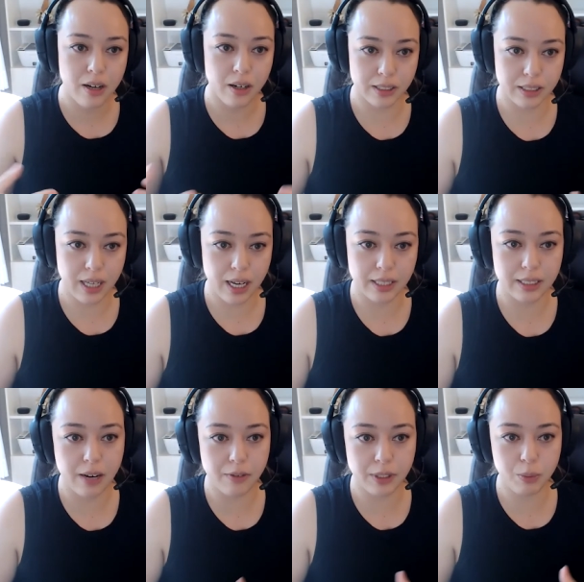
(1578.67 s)
all this kind of
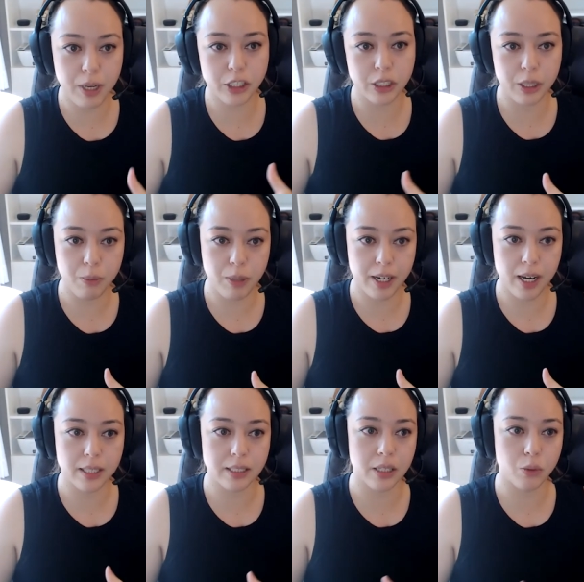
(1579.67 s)
stuff especially
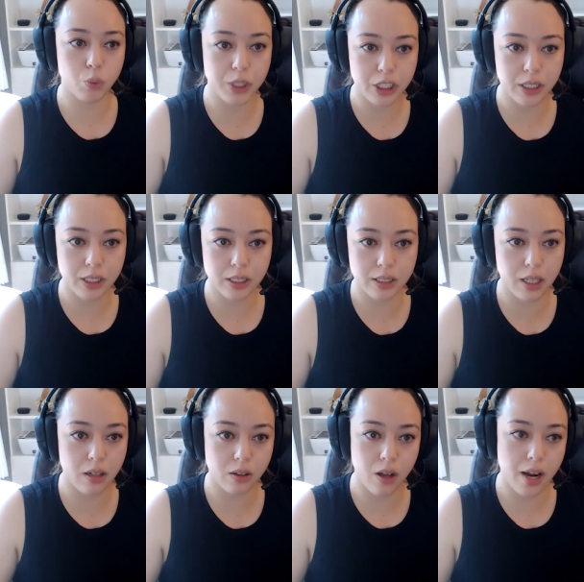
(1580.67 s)
because it reaches
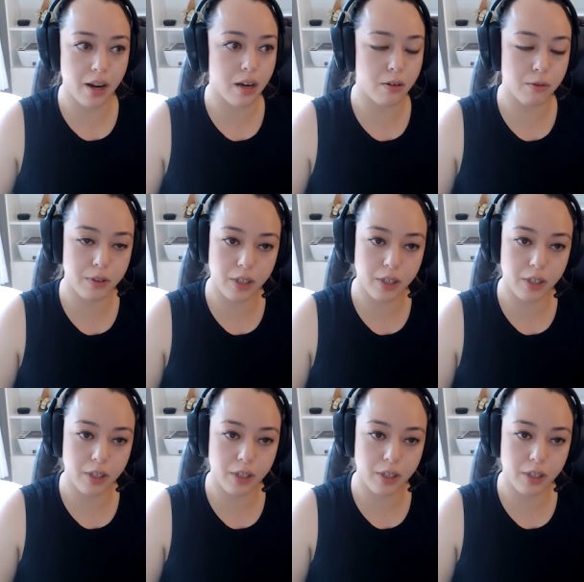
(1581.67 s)
a lot of